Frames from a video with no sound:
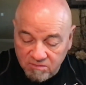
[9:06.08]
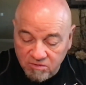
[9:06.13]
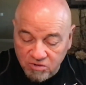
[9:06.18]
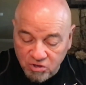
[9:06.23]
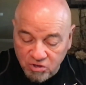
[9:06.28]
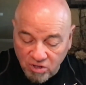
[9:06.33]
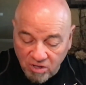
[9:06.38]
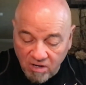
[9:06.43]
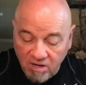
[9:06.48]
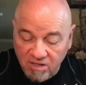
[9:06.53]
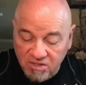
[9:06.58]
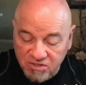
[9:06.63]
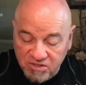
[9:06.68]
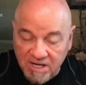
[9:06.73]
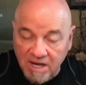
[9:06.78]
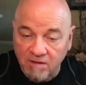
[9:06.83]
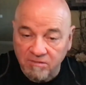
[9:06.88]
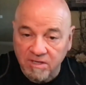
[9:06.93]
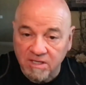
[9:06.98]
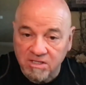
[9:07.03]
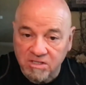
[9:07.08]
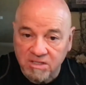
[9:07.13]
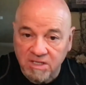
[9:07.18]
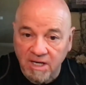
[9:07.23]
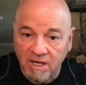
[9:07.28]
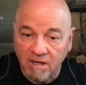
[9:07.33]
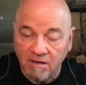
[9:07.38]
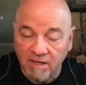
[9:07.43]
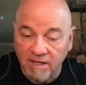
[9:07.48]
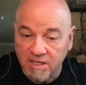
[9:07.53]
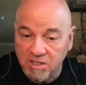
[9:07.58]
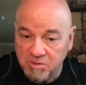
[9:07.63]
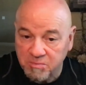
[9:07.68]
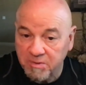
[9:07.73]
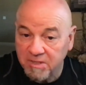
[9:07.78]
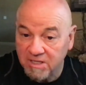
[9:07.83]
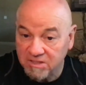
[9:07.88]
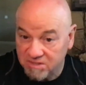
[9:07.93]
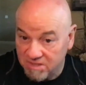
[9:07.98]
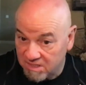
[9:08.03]
dark sounding scale, and it's
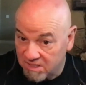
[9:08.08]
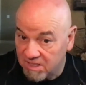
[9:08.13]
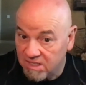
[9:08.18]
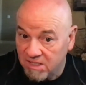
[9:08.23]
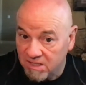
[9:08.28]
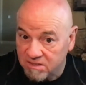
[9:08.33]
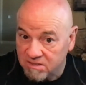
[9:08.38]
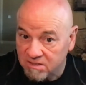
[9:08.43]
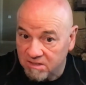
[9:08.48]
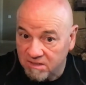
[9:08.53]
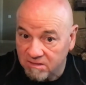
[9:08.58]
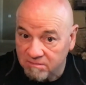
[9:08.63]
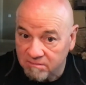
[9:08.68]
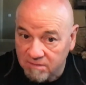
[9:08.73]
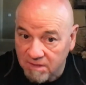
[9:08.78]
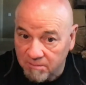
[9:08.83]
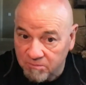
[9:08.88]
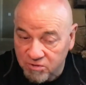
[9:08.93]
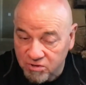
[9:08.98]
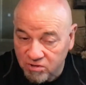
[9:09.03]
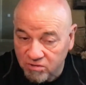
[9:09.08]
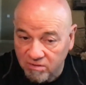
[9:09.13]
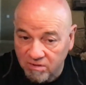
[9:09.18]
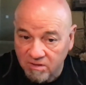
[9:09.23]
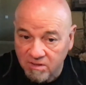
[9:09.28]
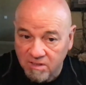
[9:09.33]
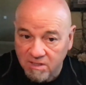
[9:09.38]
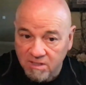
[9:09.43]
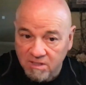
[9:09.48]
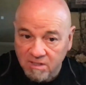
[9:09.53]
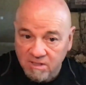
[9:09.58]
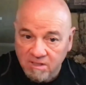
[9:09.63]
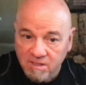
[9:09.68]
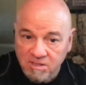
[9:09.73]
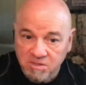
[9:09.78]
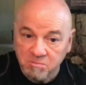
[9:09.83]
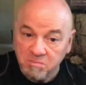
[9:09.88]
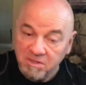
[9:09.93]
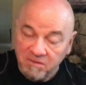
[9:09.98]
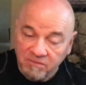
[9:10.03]
because of the key it's in, I'm sure. It's
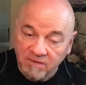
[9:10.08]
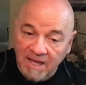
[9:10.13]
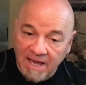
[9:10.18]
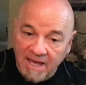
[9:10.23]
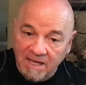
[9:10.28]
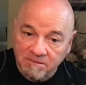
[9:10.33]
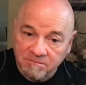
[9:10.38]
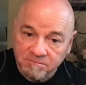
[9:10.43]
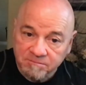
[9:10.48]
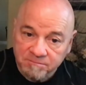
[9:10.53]
B flat.